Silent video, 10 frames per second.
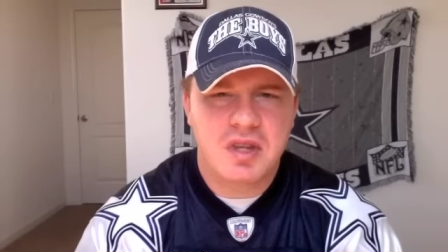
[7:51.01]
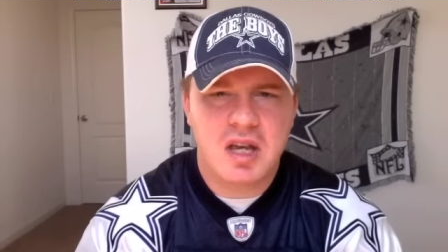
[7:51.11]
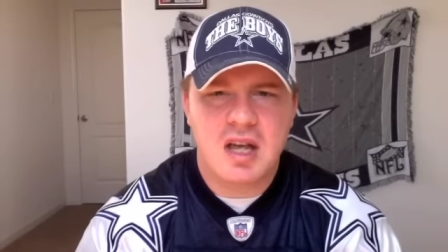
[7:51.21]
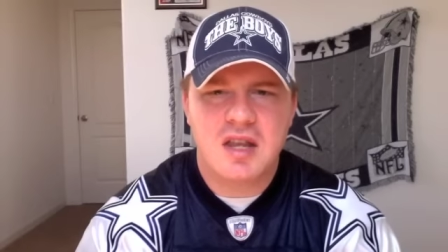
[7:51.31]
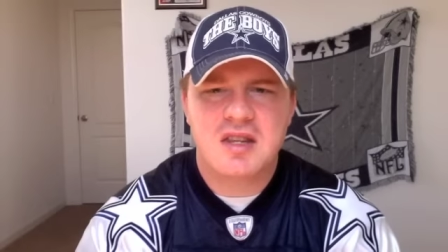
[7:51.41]

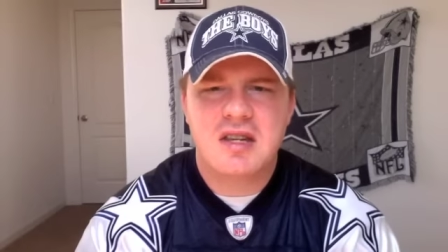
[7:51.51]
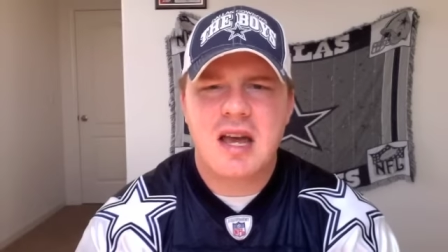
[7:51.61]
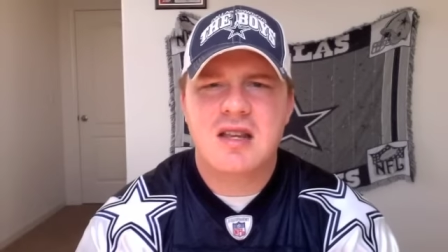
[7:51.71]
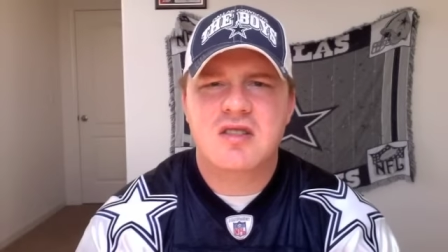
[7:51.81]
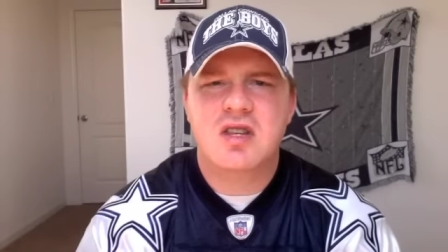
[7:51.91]
Uh, this
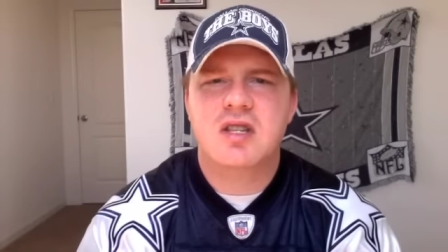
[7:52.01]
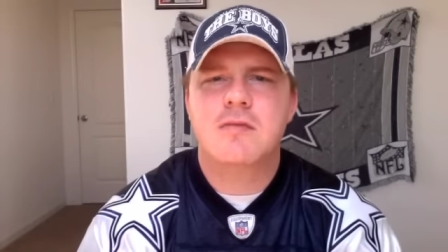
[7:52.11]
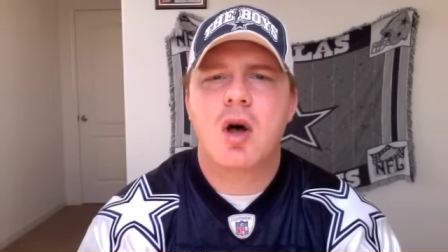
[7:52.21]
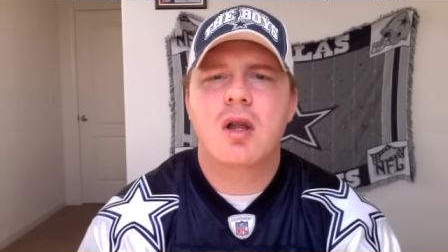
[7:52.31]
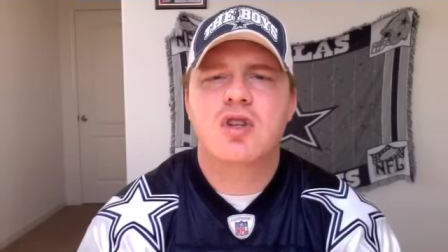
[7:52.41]
guy is a
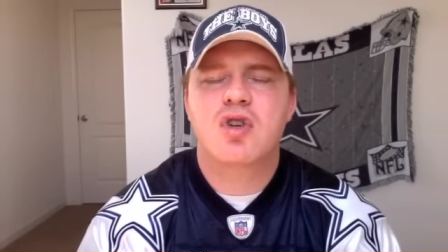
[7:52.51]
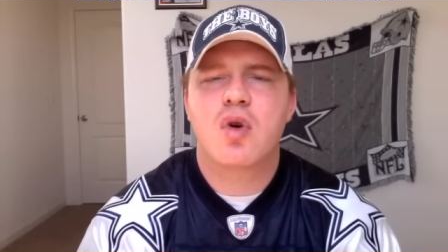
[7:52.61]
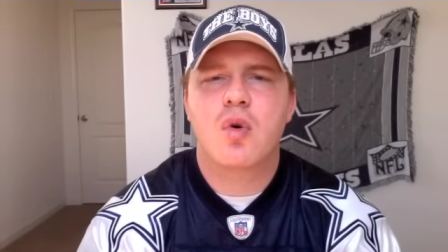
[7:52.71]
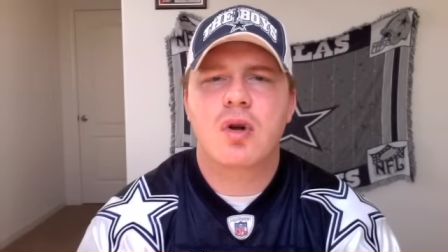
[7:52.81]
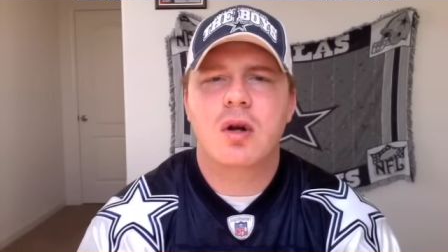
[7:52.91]
smallish
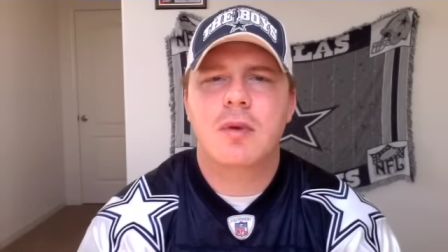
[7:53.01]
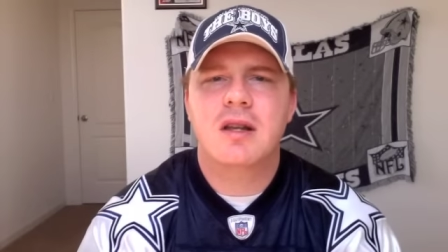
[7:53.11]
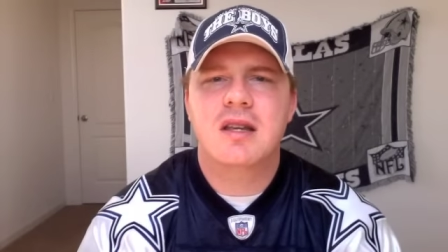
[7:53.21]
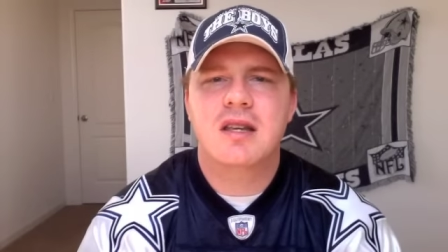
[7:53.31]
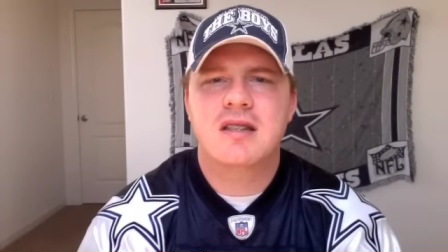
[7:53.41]
corner,
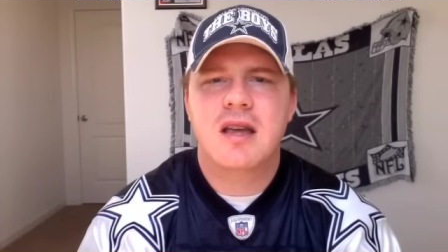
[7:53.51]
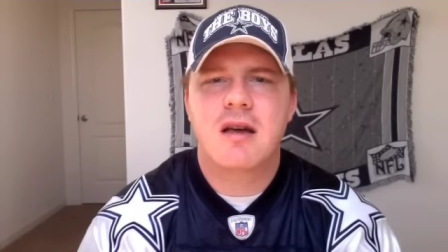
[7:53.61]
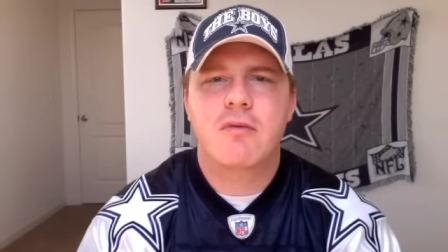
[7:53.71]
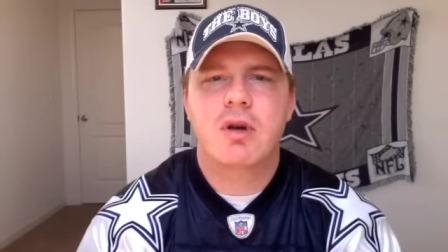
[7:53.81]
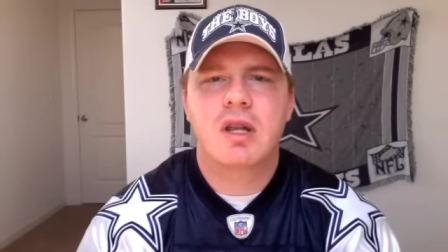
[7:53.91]
but he's
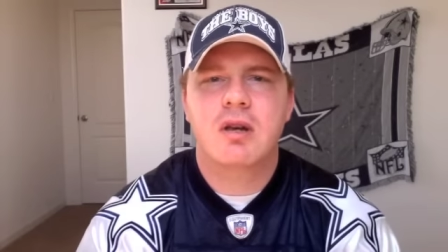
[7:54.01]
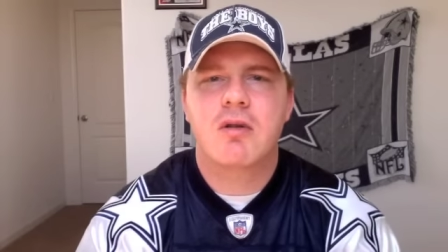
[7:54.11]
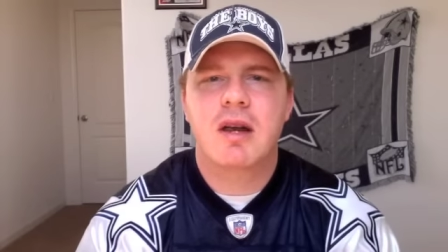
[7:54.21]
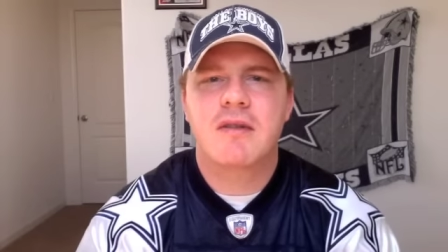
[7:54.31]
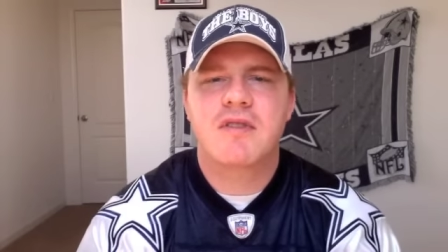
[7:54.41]
got really
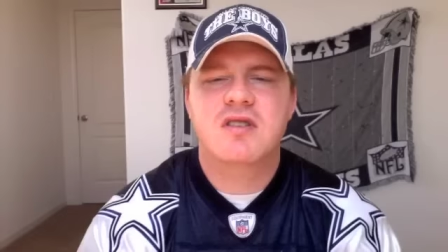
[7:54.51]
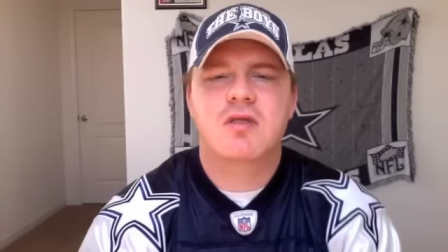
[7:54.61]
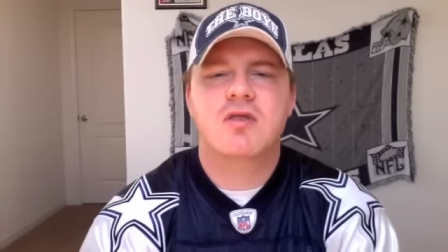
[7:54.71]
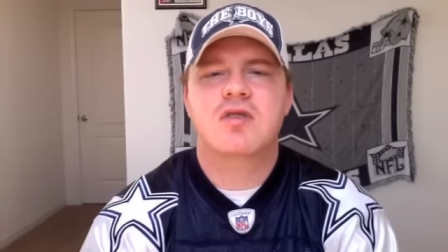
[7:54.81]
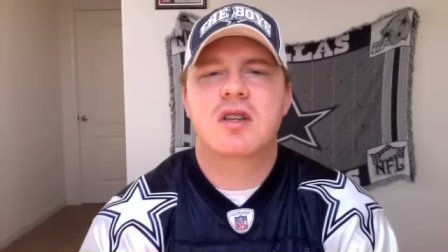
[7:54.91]
great
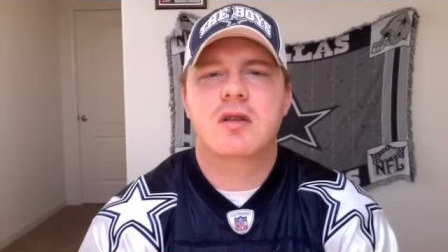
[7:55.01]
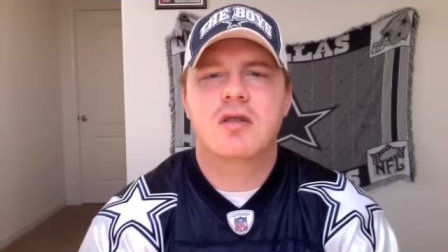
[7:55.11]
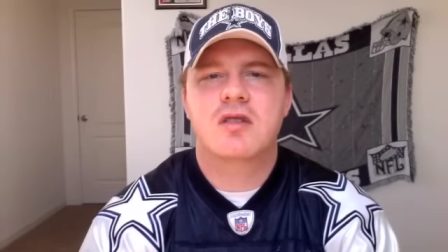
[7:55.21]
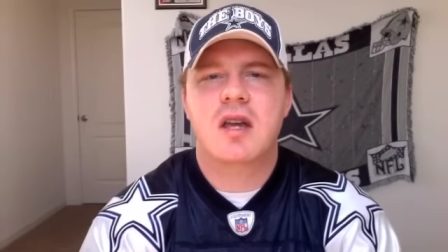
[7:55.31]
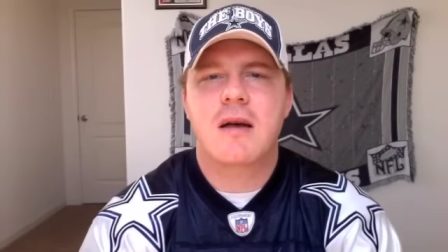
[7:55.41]
physical
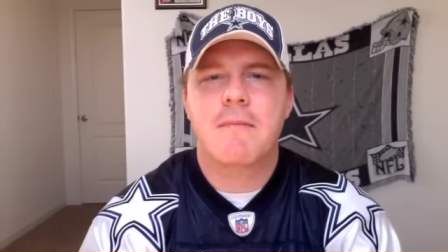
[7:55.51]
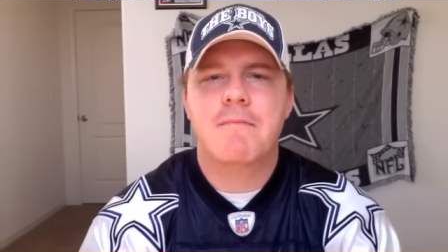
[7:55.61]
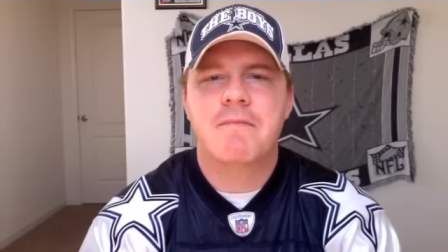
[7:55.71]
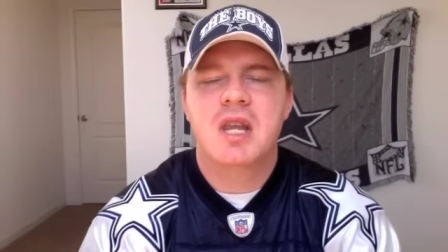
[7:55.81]
skills. Um,